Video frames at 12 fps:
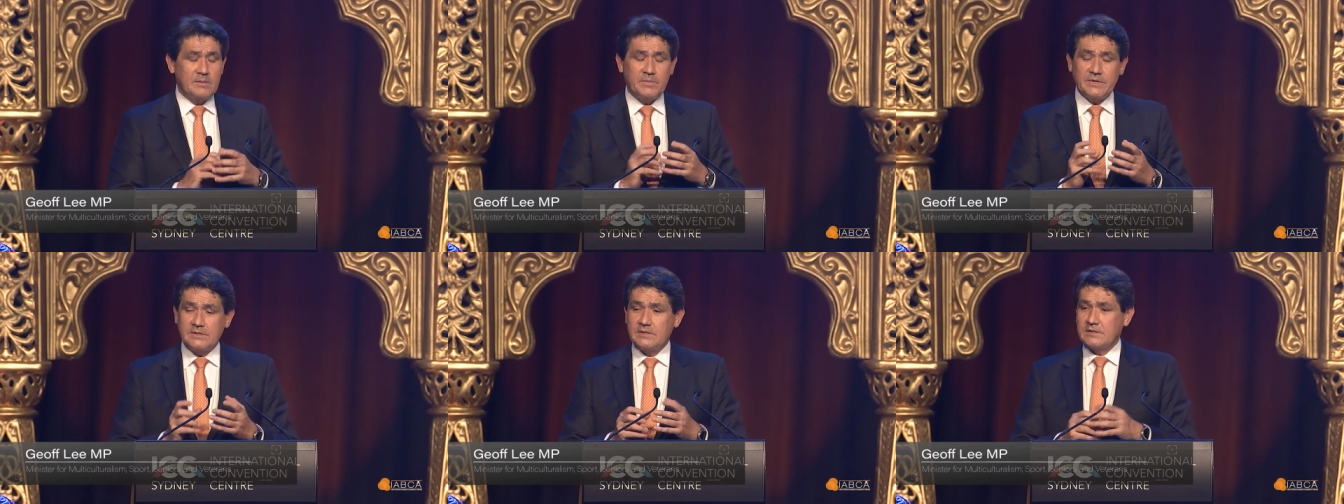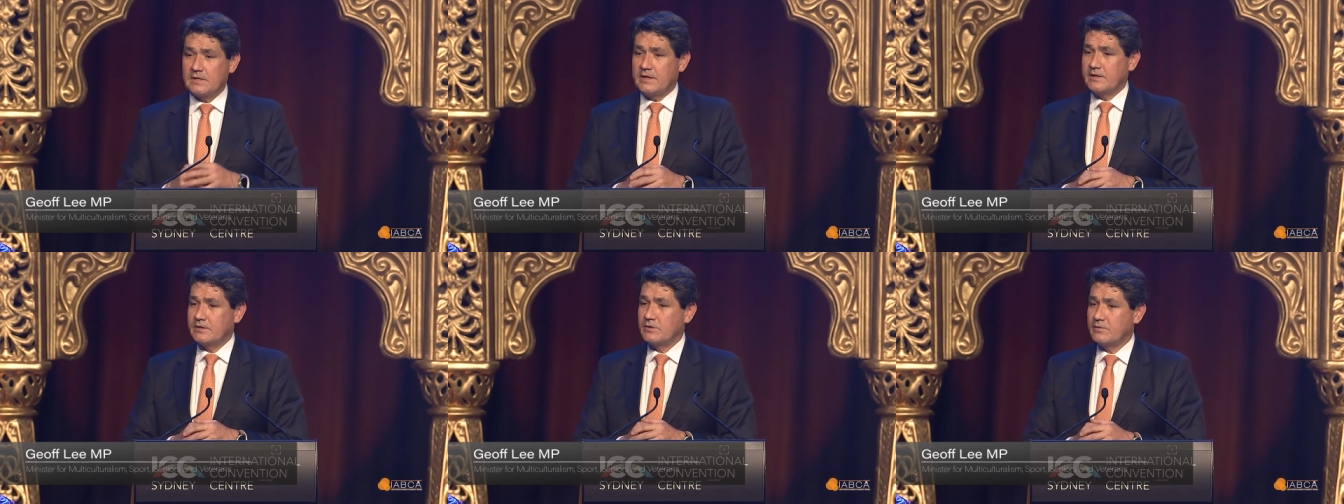business
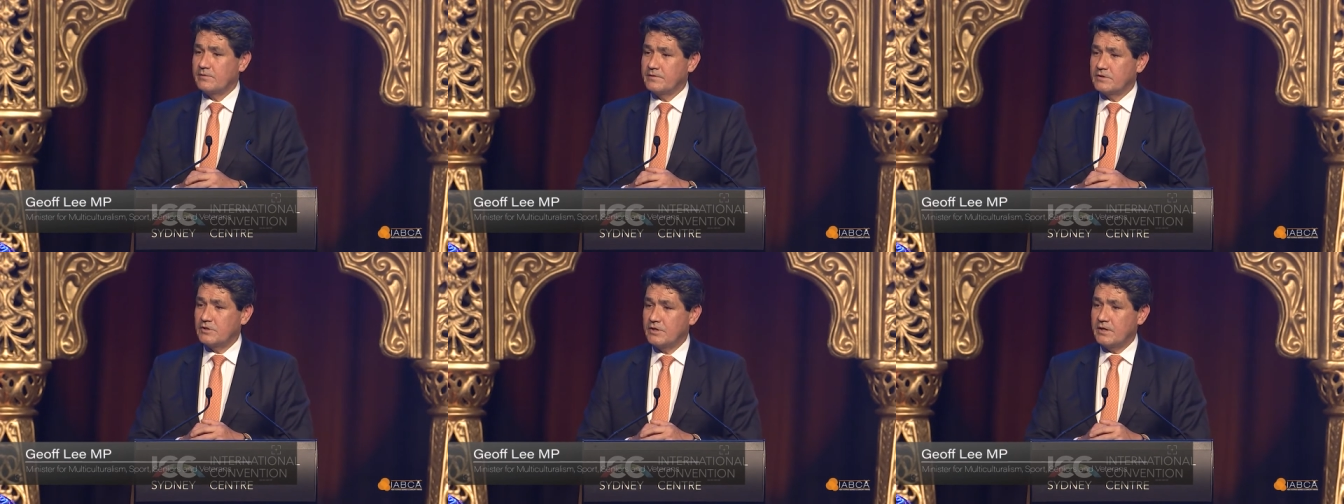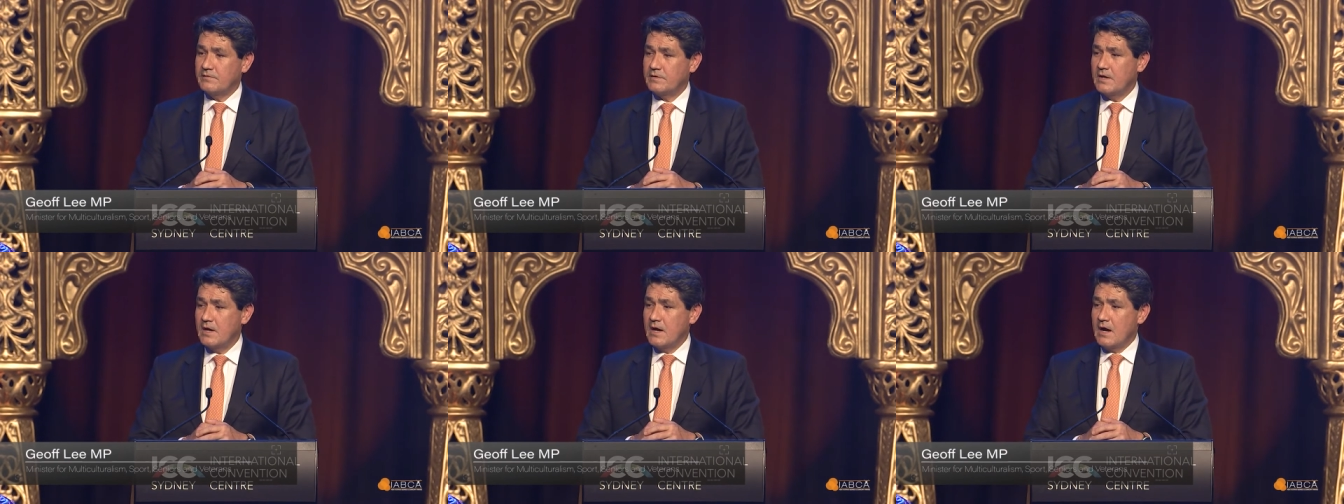leaders who have achieved.
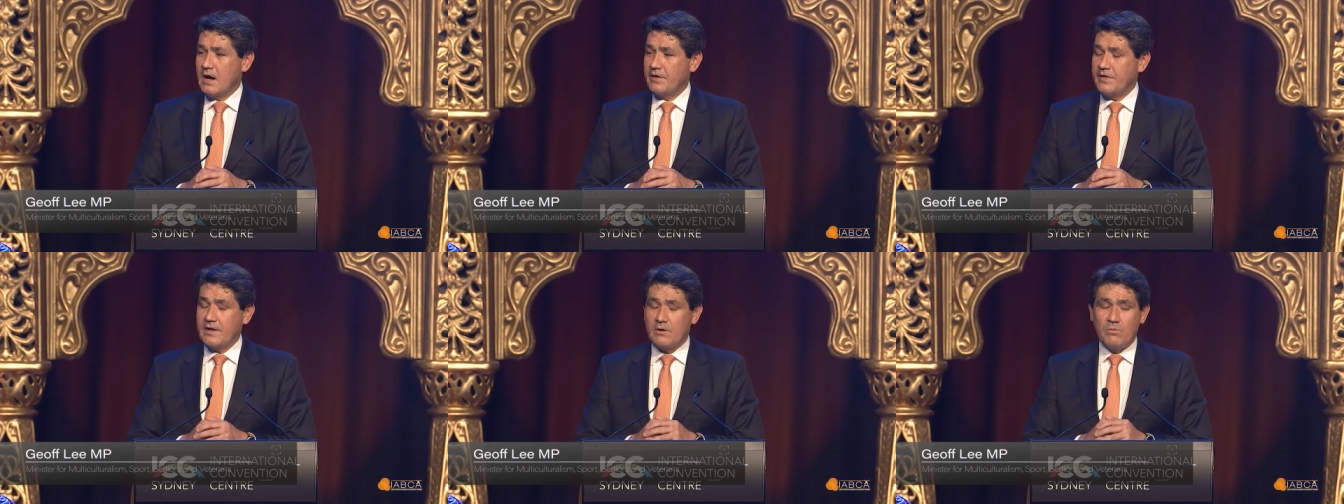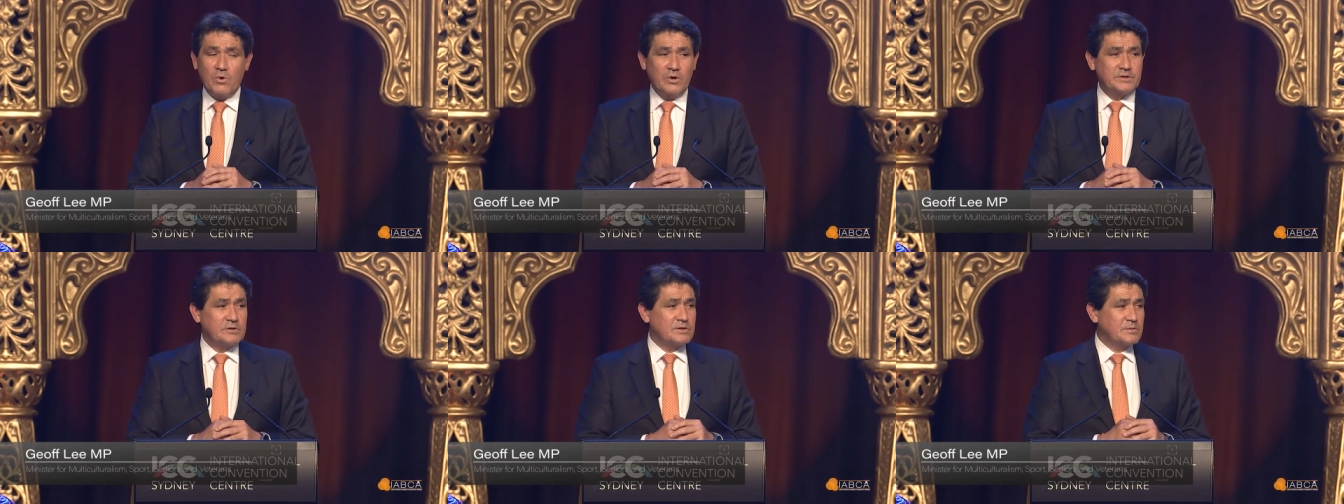I think
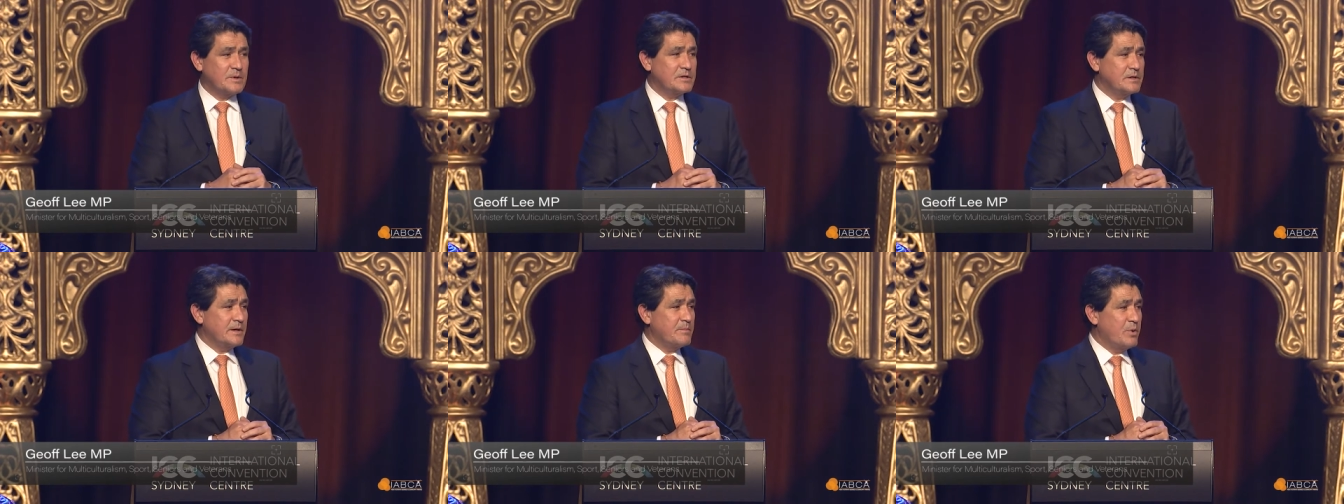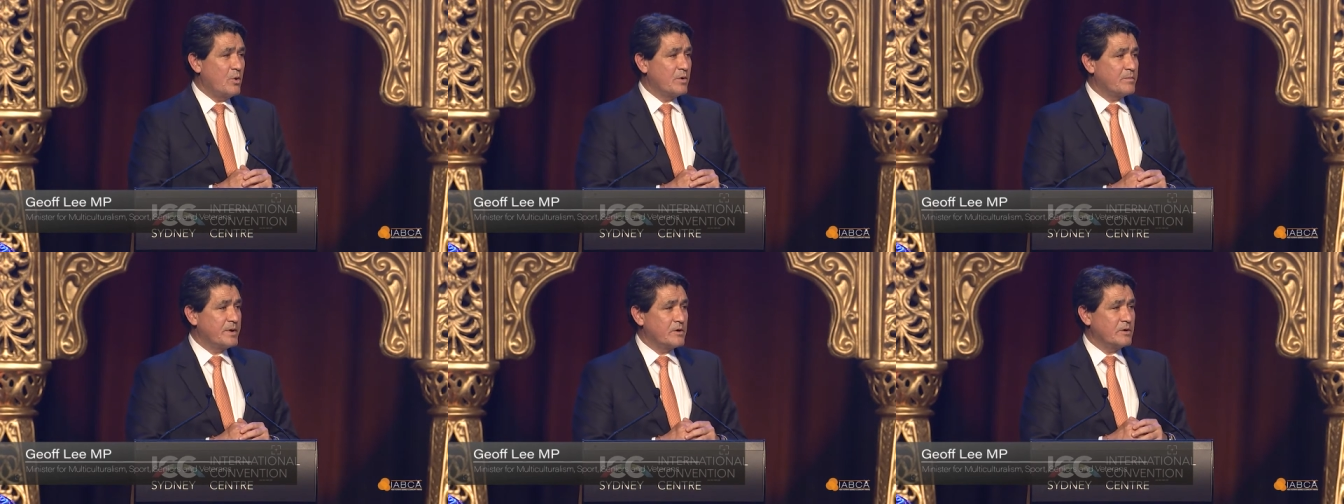awards are especially
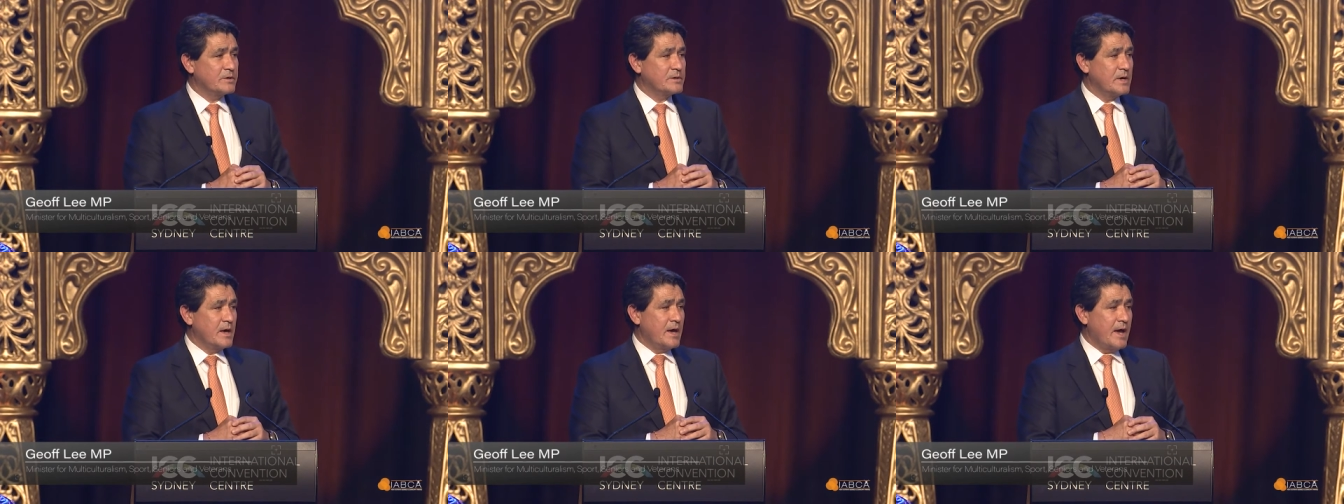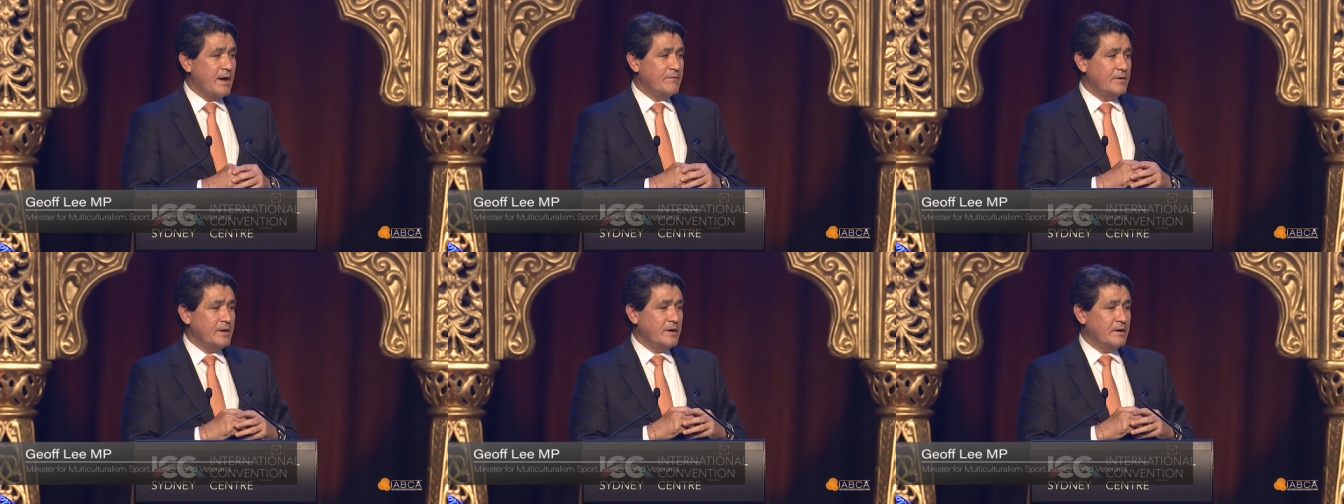important because
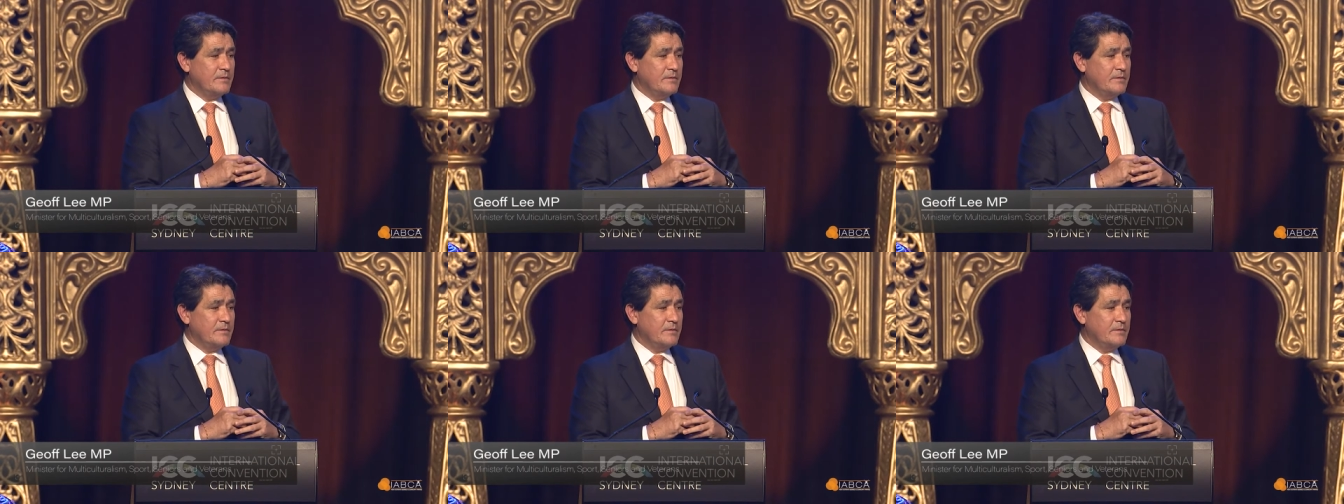every